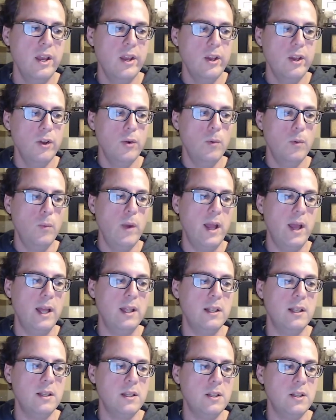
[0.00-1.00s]

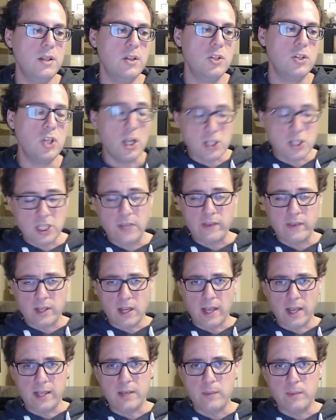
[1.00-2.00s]
When Judge Evie and
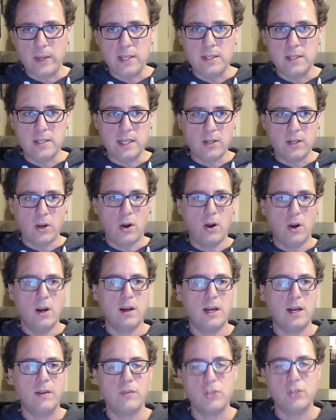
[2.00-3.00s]
I went and did our
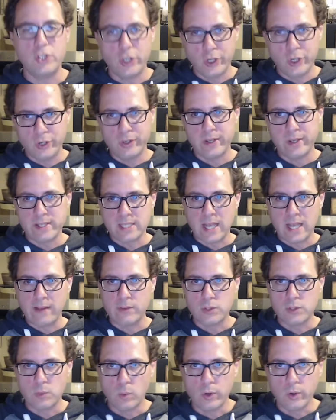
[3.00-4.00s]
kind of Return to
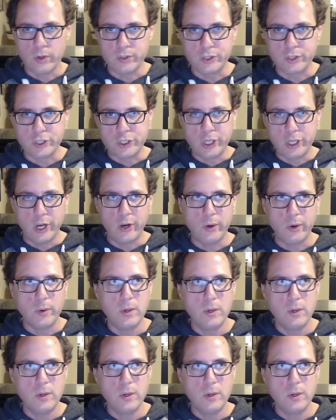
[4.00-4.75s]
Savage Worlds show,